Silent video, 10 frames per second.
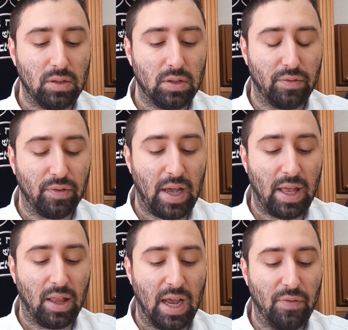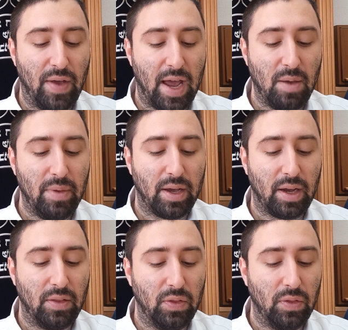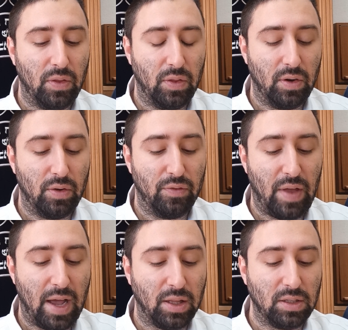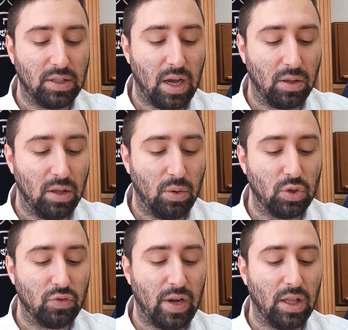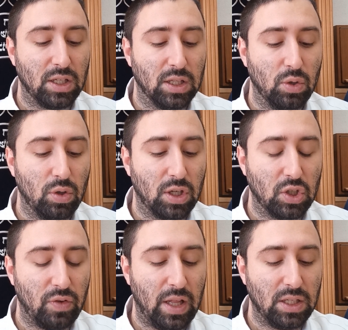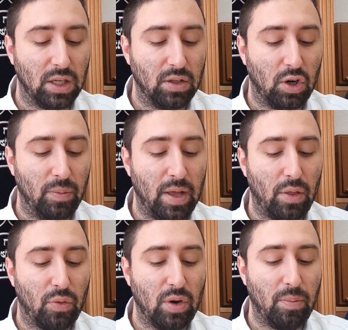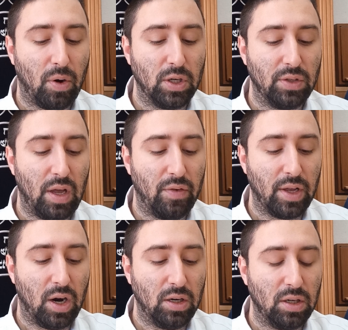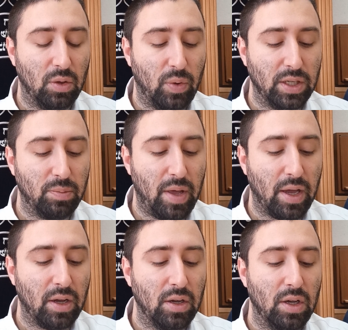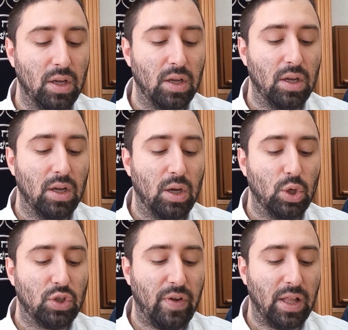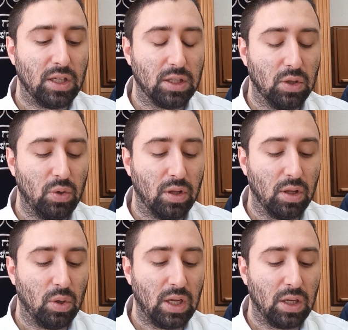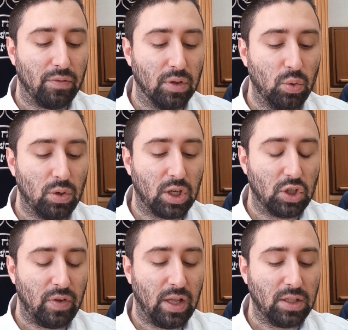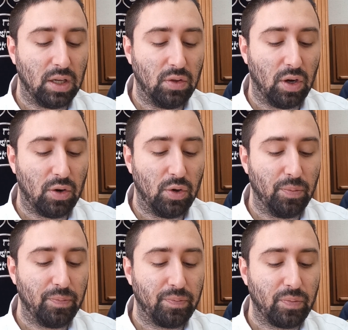It's a flat land. Emek, and there are valleys down low. Shvelas Lud, Kishvelas Hadarim. Now the three parts, the Eira Yarden, the west bank. Shvelas Lud, the lowland of Lud, Kishvelas Hadarim,